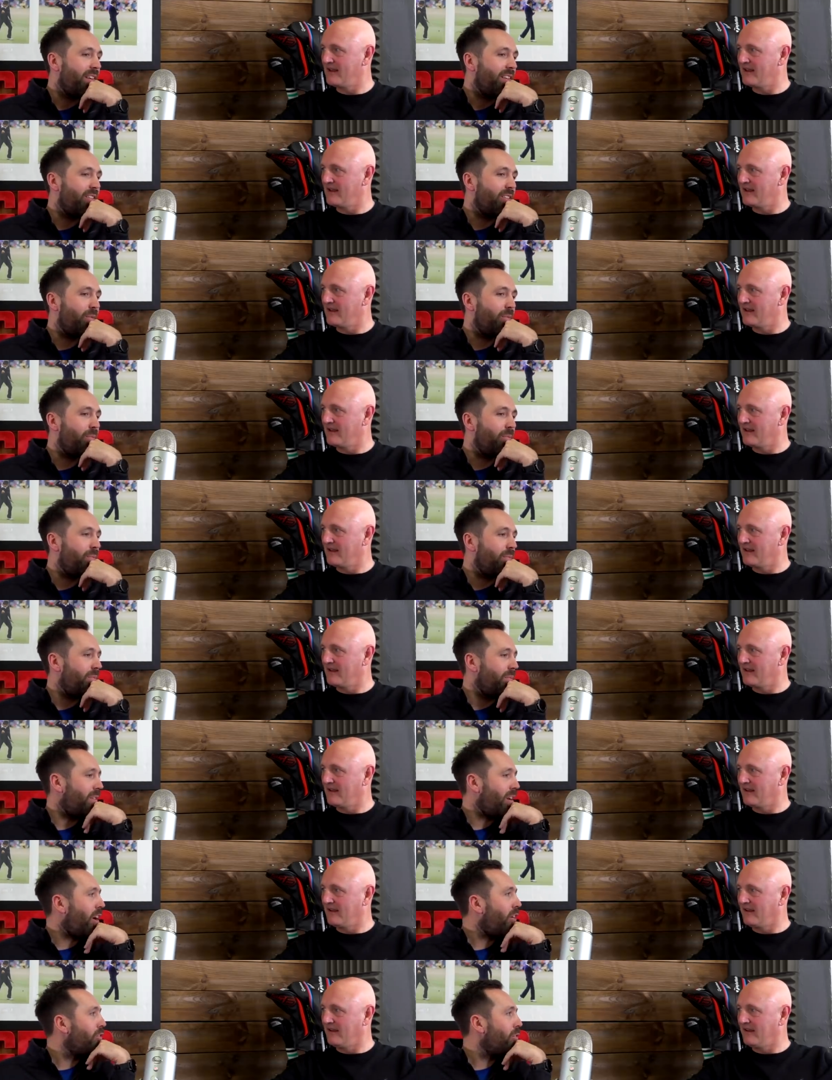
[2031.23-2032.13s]
Speaker 1: some
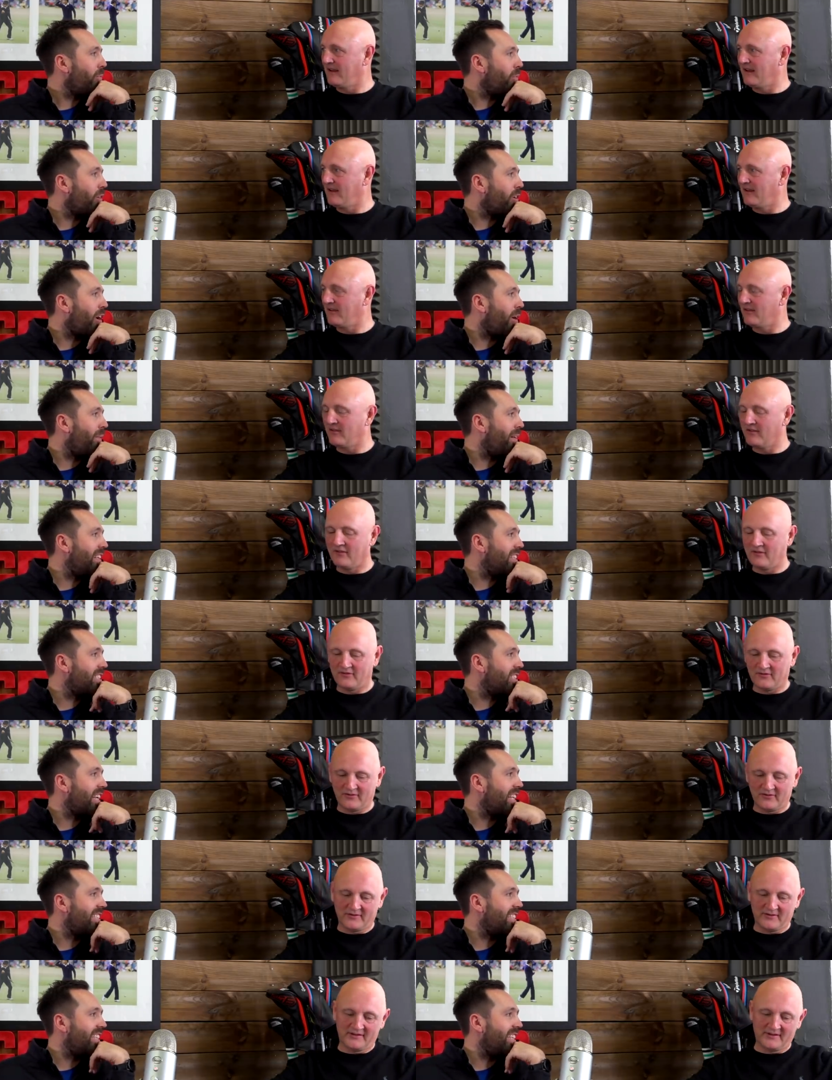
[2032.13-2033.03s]
horrible yeah,
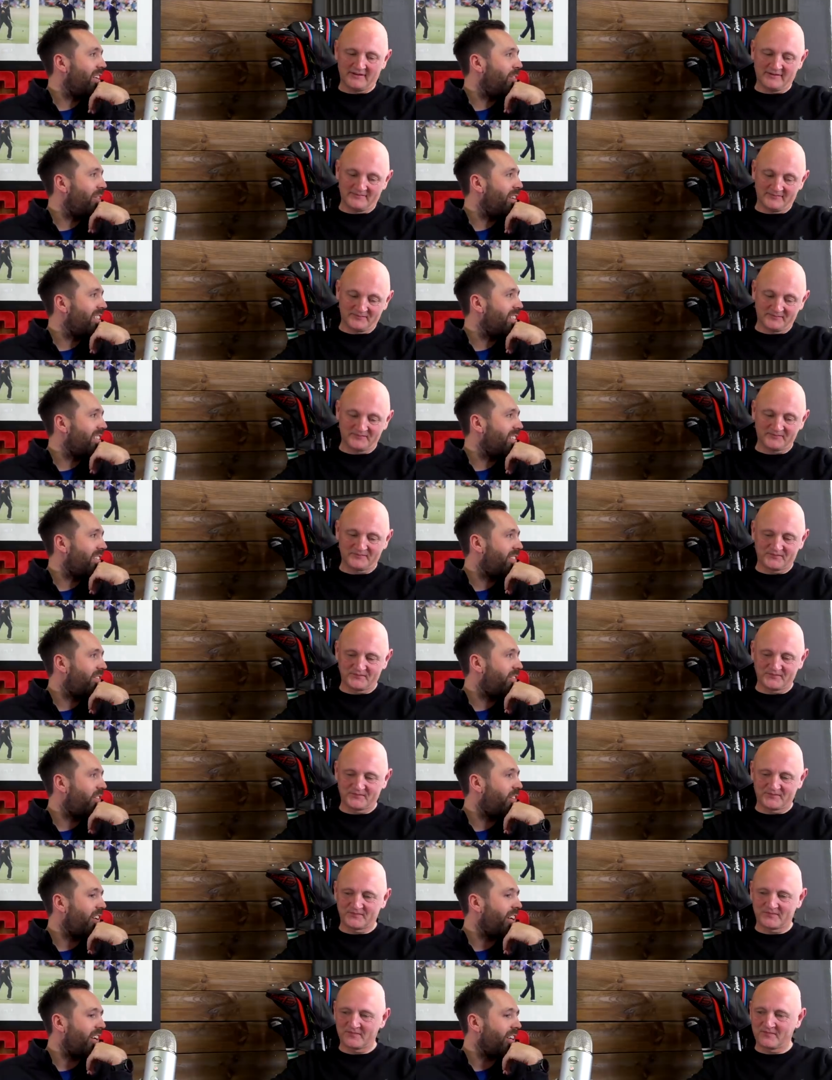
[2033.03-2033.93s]
comments sent to you, which is
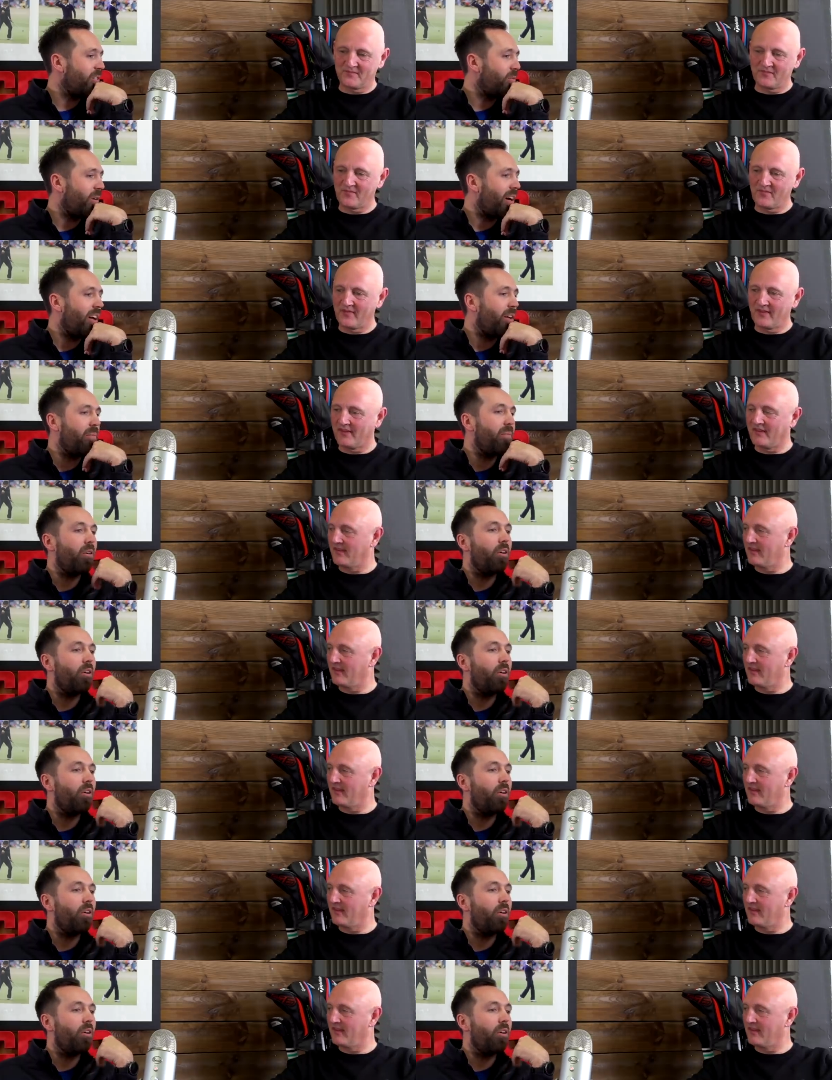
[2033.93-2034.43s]
funny as well.